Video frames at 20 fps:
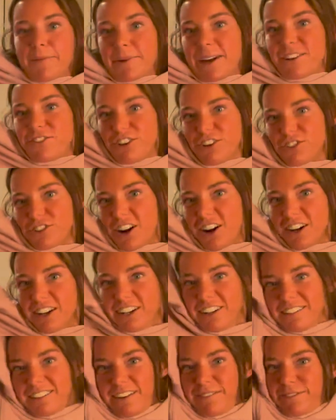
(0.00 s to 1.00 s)
matching
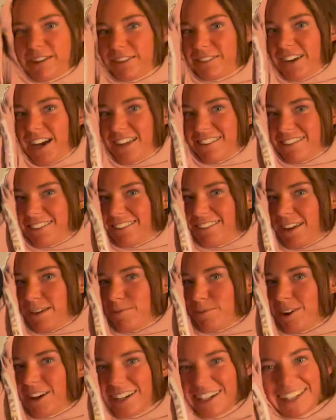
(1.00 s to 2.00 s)
joggers and Favor has the same
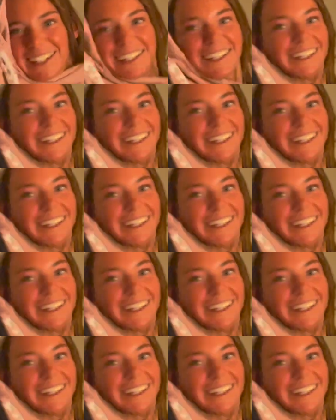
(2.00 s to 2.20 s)
one.